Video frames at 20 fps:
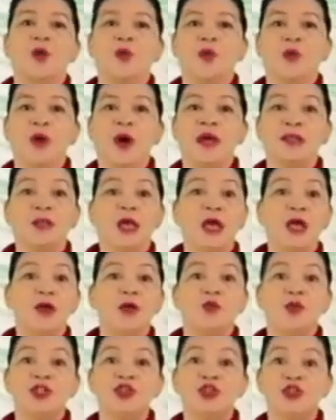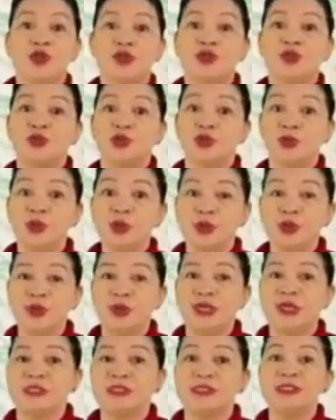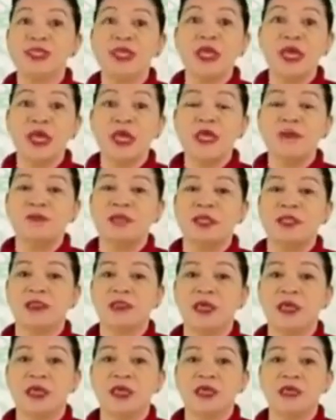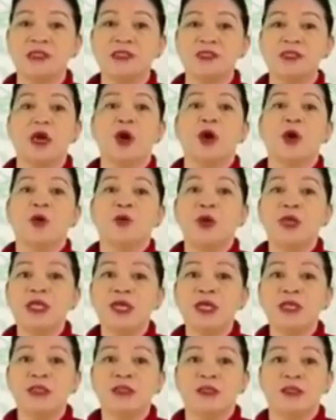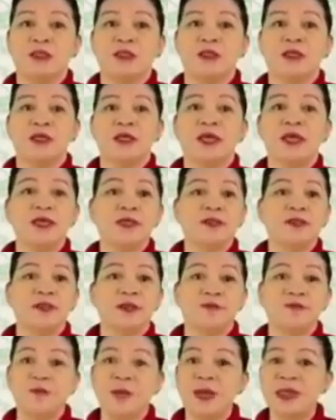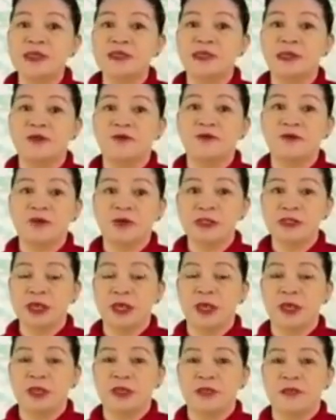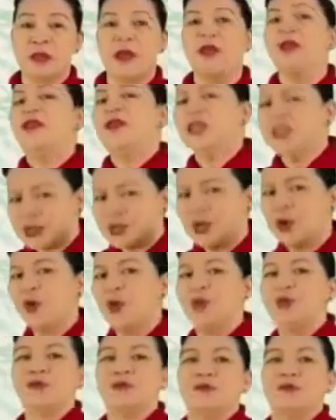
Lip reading: what I want you to do is name the things we need in the basic first aid. Let's go.